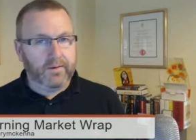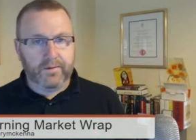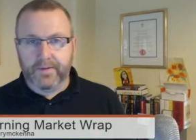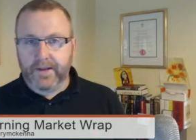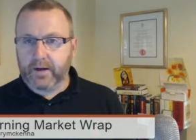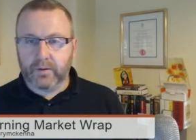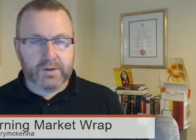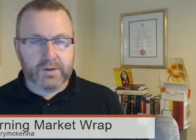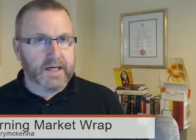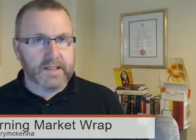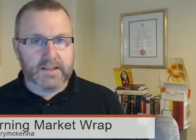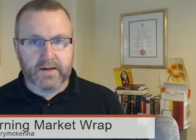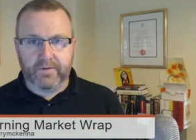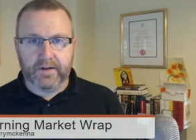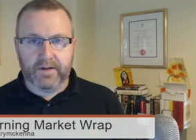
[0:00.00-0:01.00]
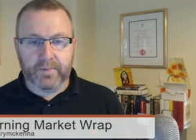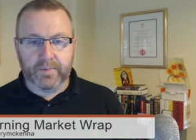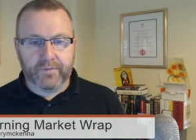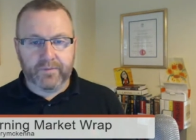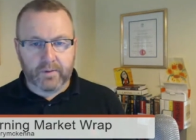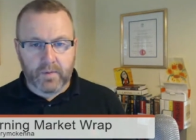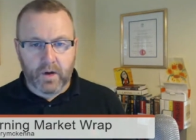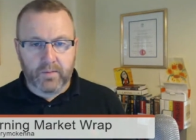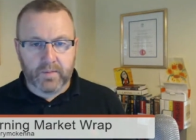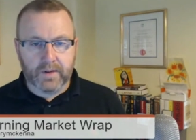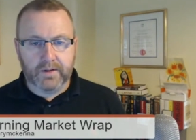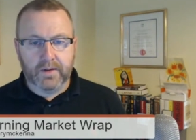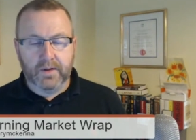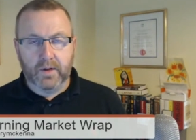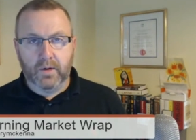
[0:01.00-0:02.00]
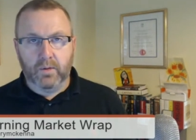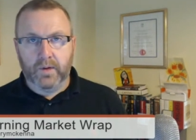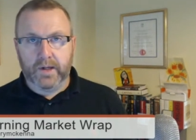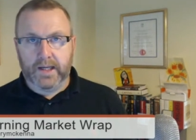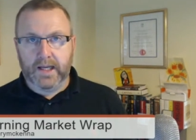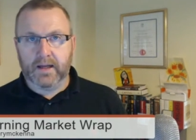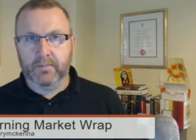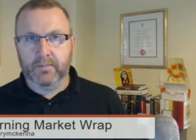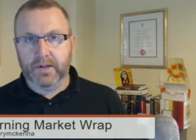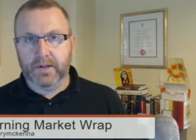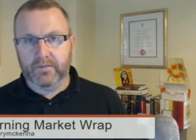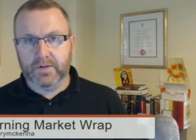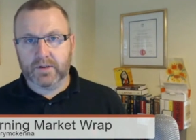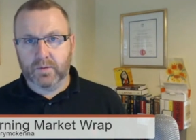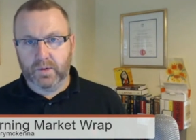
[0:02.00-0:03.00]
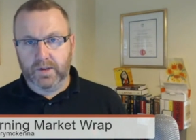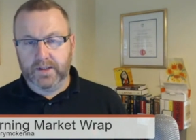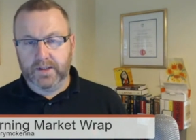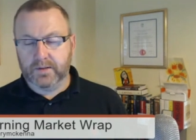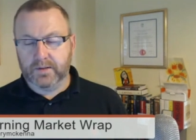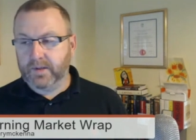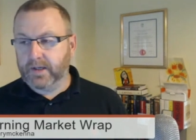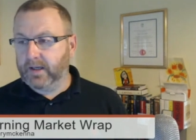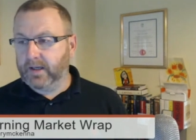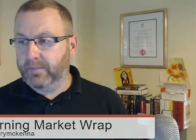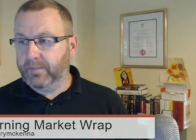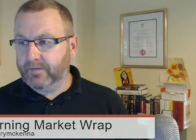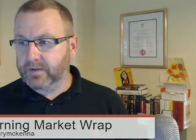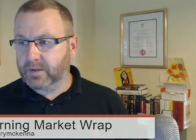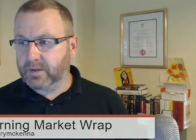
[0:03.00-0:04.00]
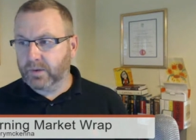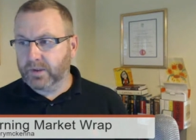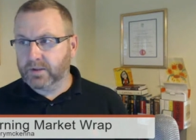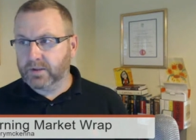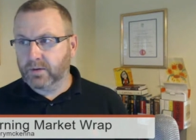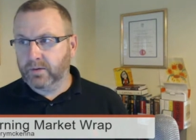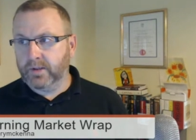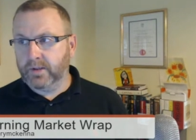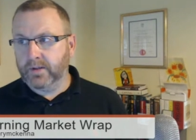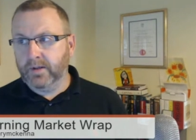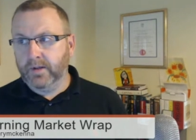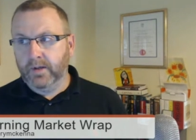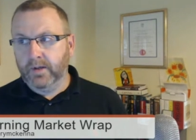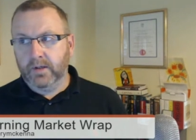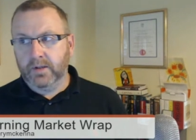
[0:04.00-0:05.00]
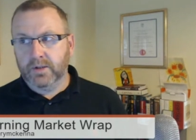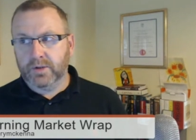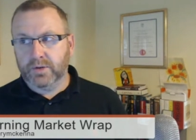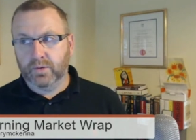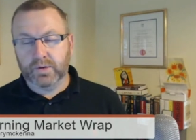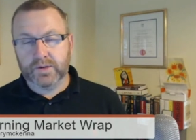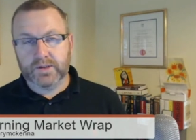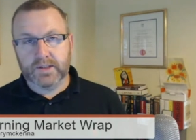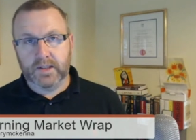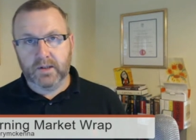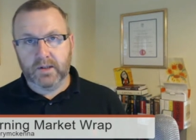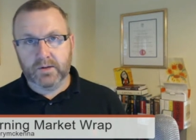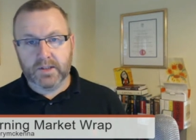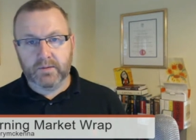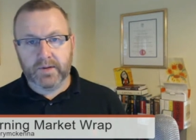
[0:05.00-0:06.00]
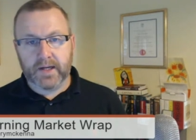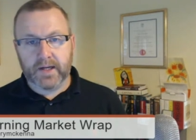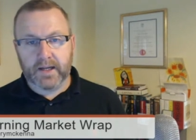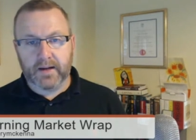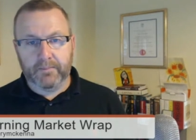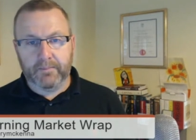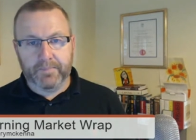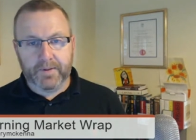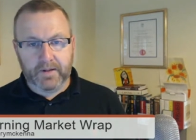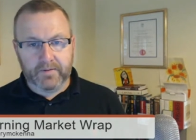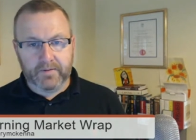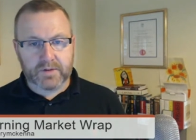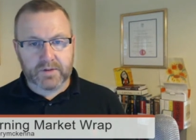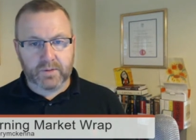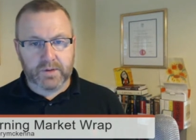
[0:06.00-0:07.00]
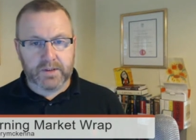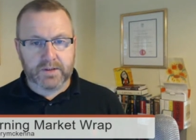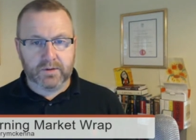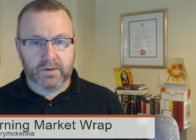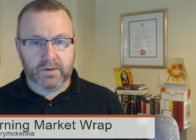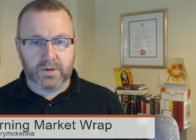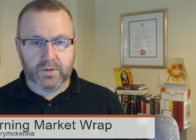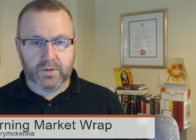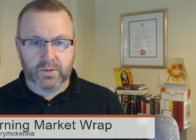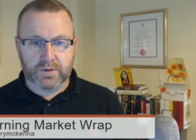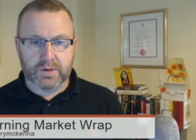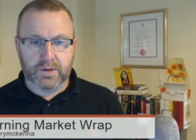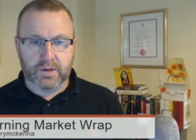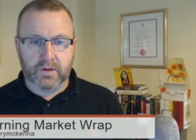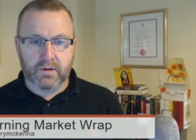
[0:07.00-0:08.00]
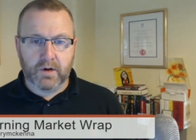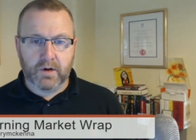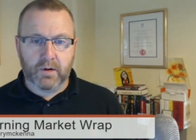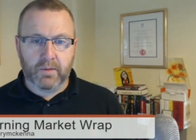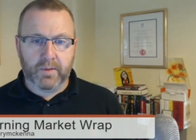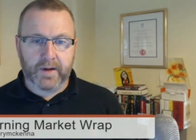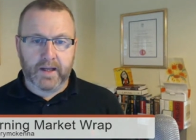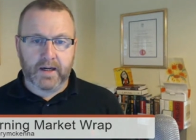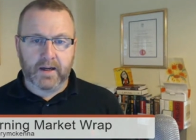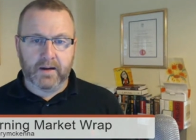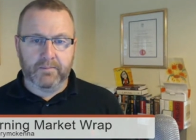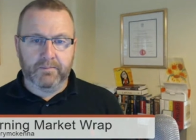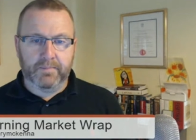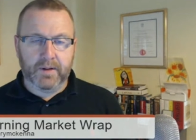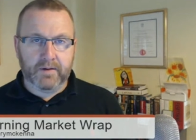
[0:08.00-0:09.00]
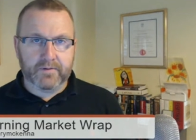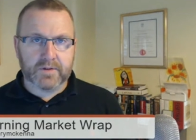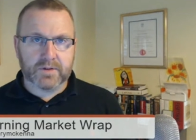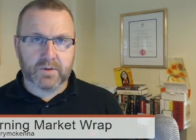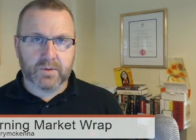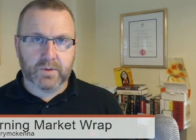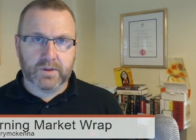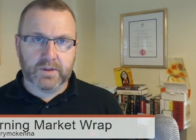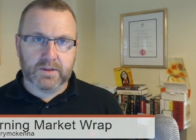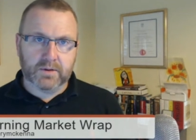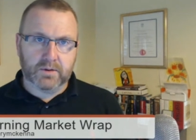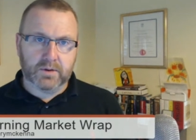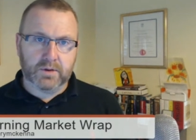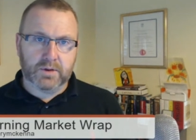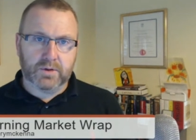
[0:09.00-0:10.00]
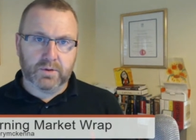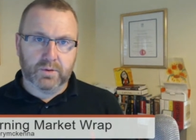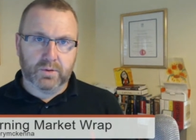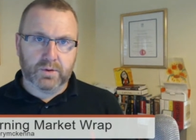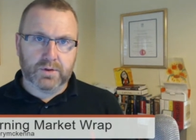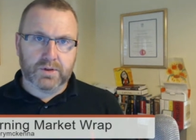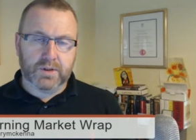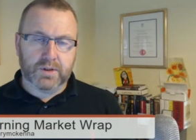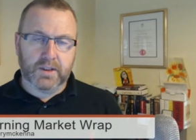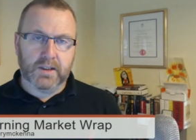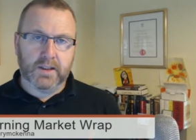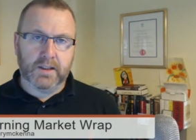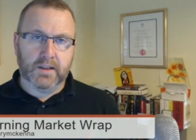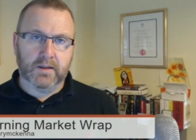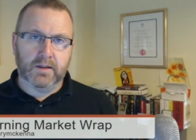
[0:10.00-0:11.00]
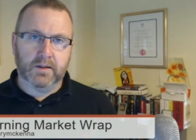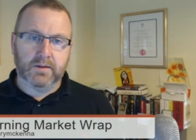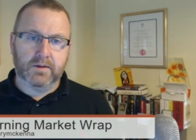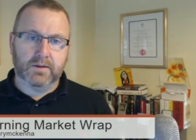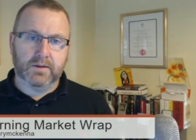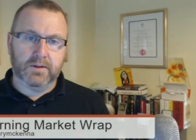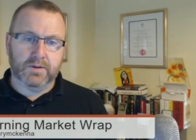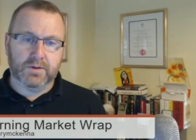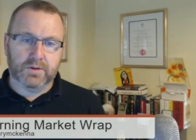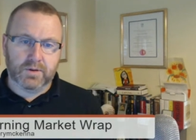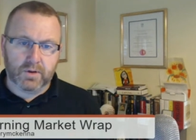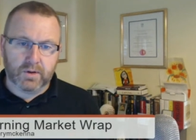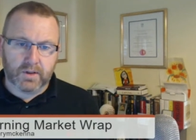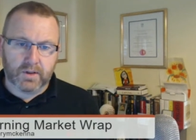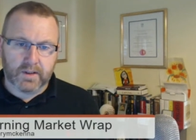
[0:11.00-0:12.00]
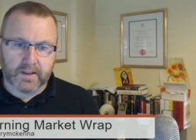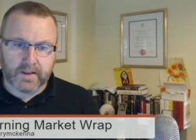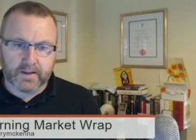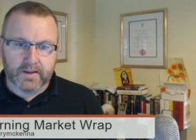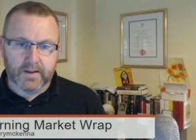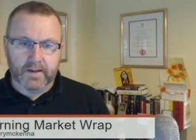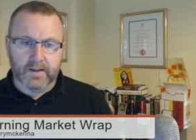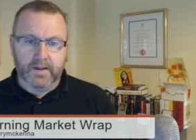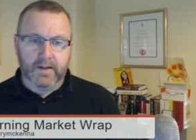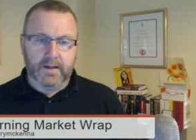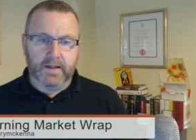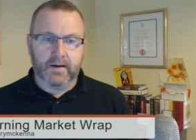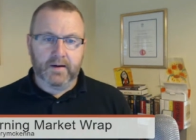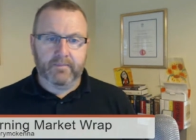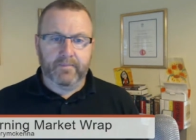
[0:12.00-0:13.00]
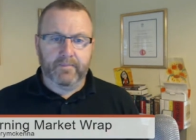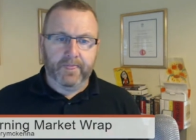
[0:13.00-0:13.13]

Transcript: That could change everything. But for the moment, we're getting a bit of a squeeze. We're getting a bit of a squeeze on the shorts in the Aussie. We're getting a bit of a squeeze on the shorts in the euro. We're getting a bit of a squeeze on the shorts in the sterling. Now,